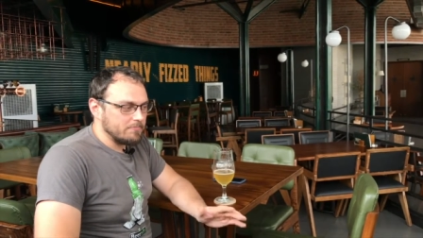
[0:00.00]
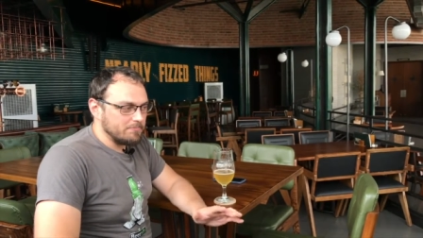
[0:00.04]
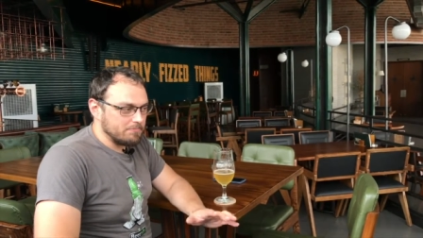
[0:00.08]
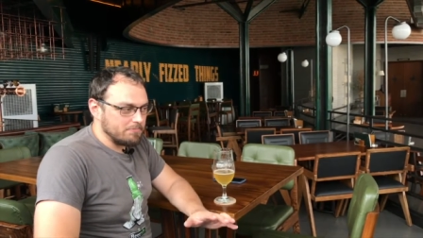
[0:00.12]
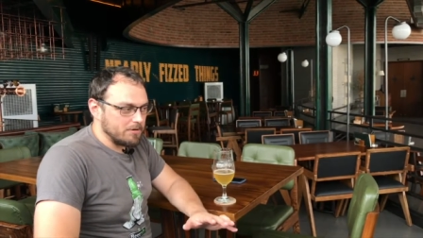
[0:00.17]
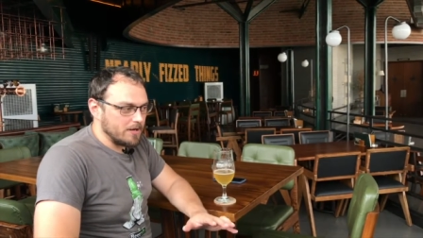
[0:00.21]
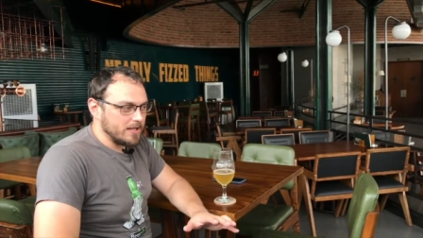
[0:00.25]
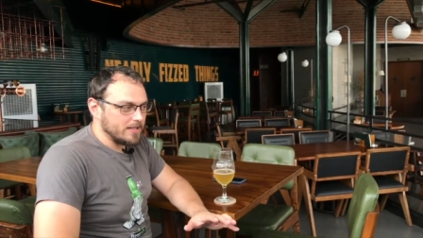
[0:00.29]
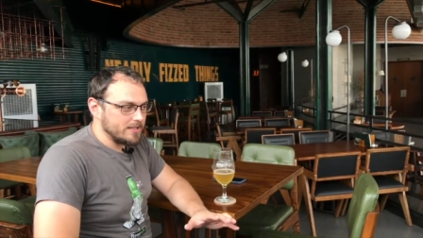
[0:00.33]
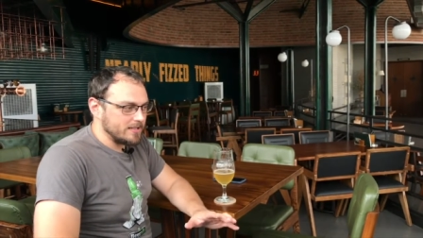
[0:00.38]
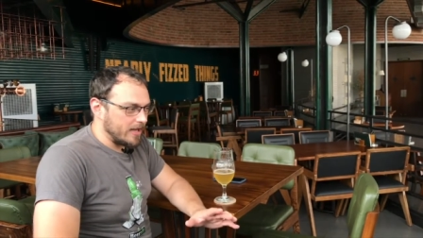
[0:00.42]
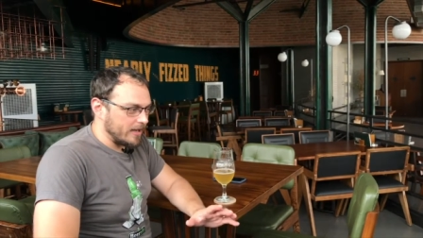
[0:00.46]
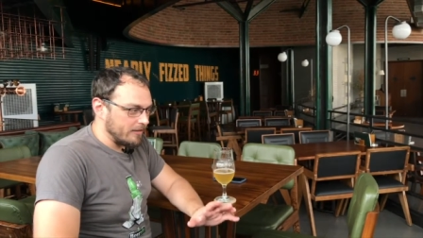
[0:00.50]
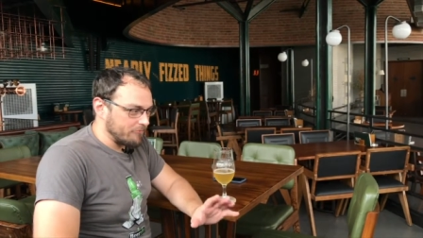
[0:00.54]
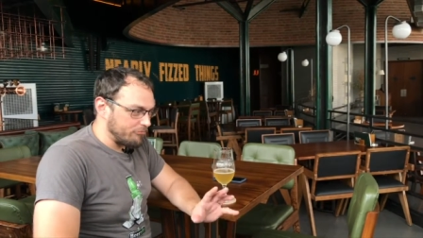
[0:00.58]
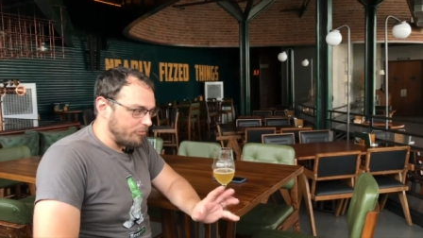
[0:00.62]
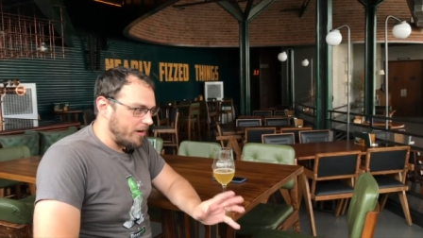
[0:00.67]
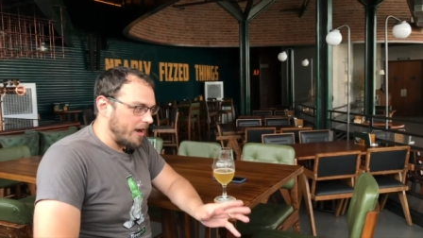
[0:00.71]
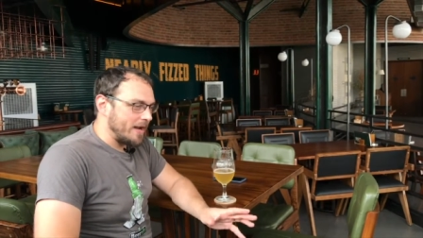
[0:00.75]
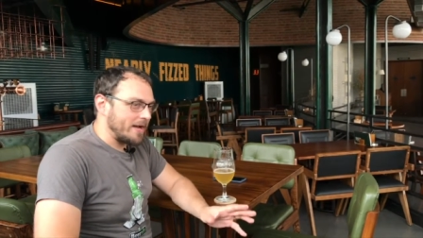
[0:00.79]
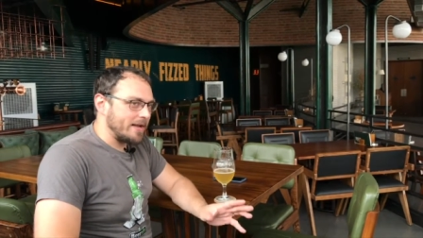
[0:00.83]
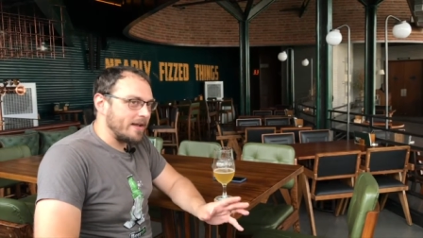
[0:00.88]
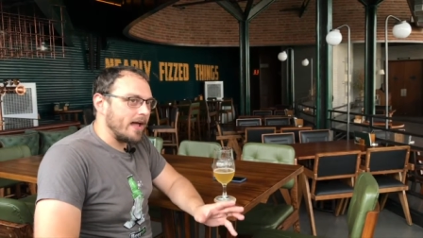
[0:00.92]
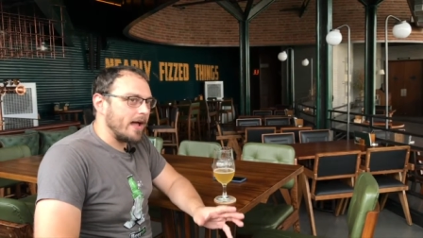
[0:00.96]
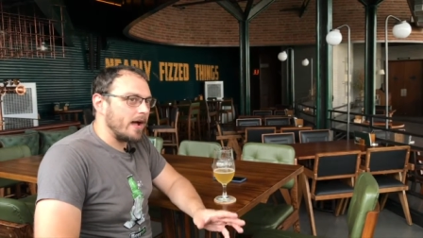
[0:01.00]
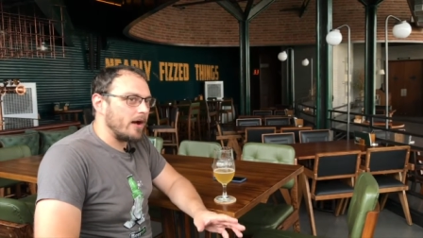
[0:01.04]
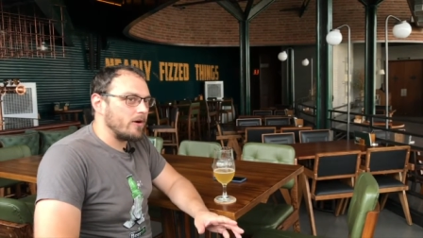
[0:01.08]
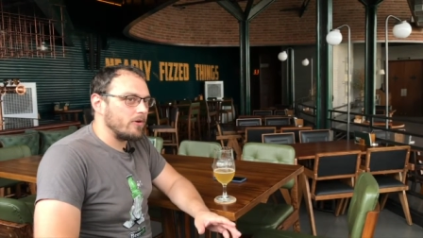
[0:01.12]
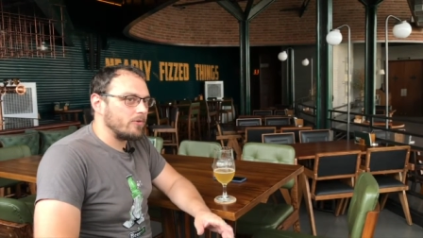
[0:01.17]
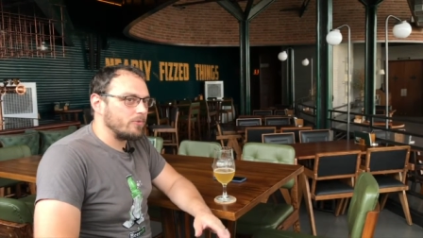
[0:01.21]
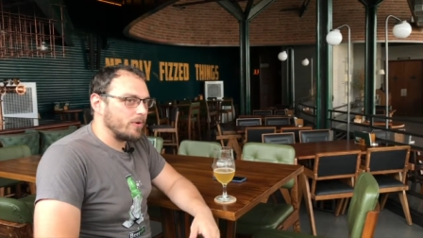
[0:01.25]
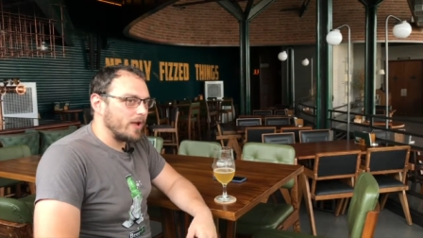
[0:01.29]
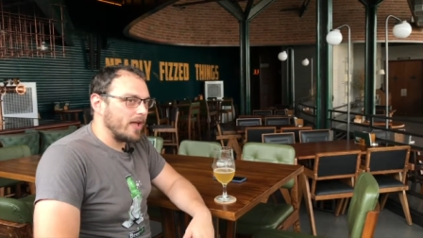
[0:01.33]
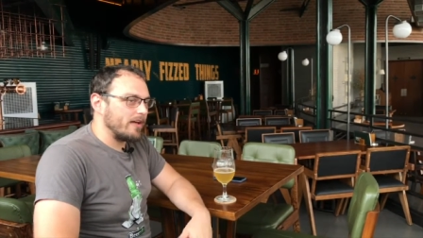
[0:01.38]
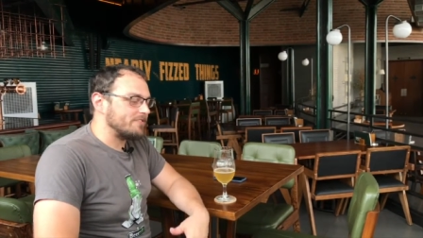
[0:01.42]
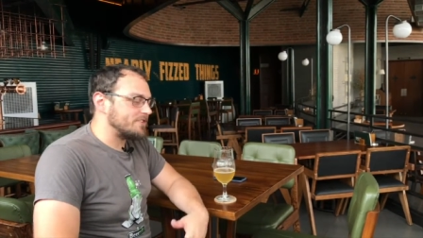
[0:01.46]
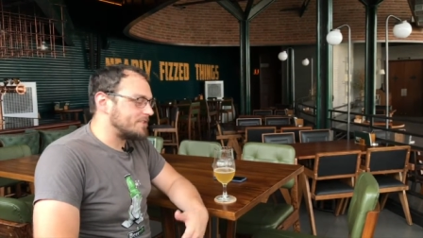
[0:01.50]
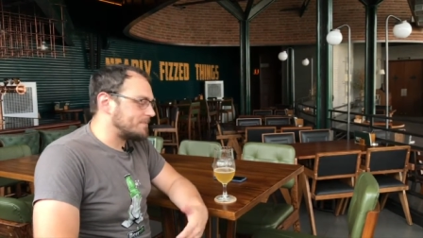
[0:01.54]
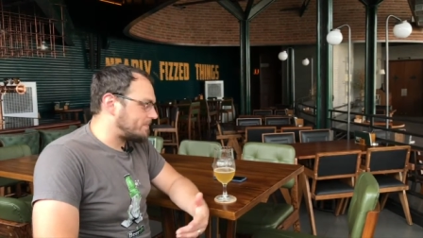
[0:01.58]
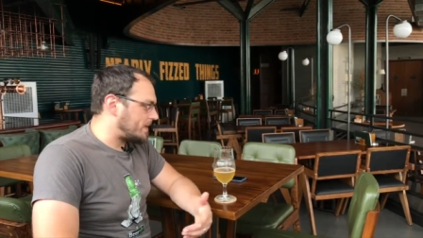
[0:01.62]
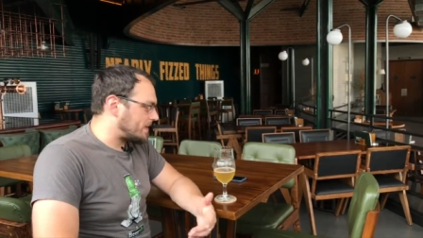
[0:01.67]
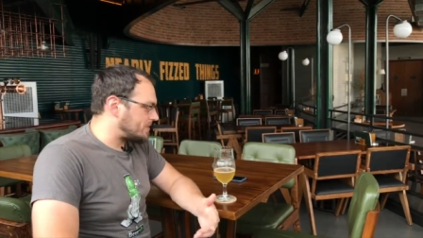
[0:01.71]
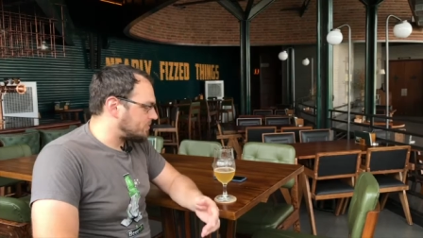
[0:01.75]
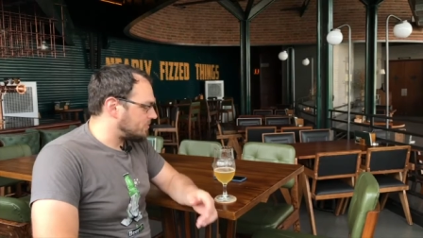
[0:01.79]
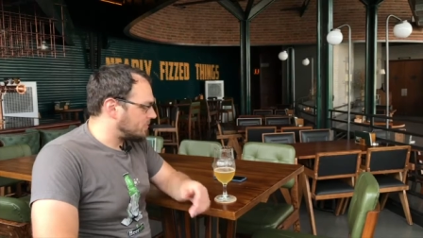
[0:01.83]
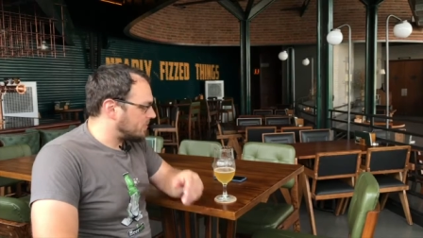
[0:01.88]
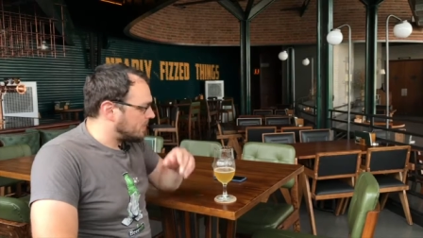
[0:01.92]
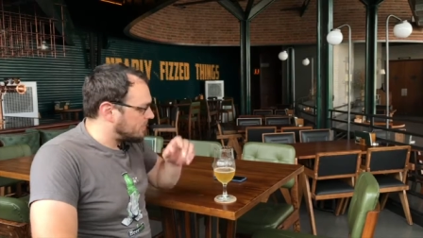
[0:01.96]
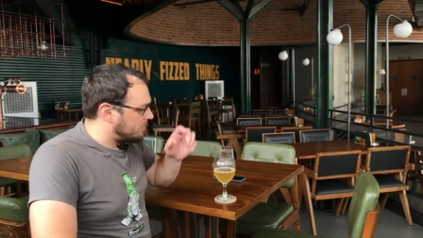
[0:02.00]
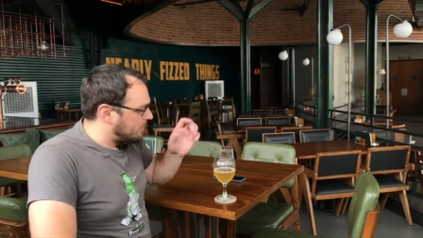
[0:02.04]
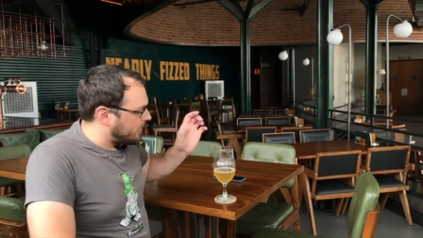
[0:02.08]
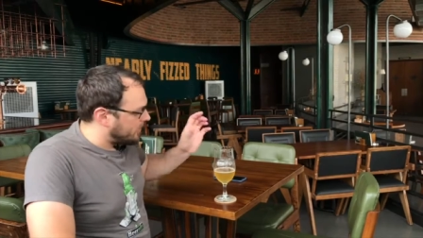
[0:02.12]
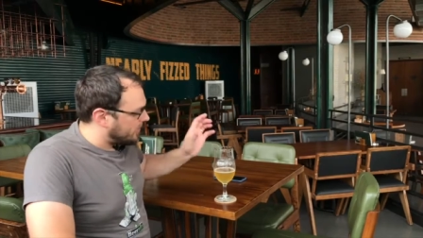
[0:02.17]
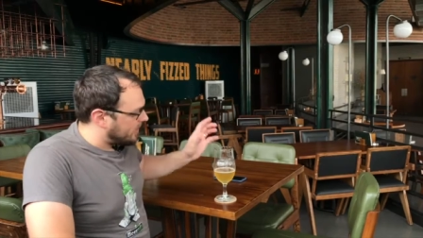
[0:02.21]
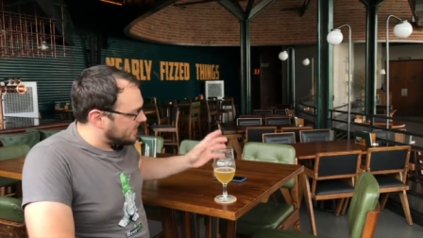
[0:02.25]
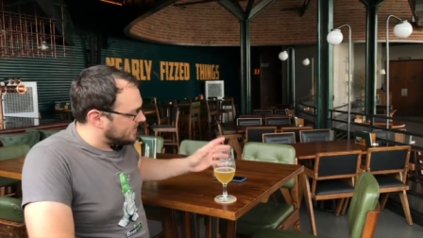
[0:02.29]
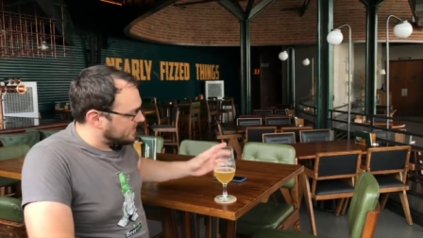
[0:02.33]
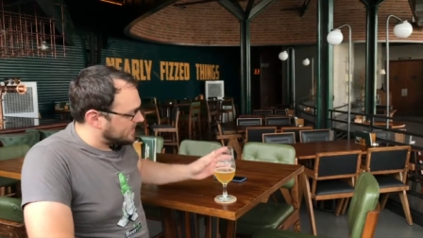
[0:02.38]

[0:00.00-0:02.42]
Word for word: but uh, right now we have a specialty beer on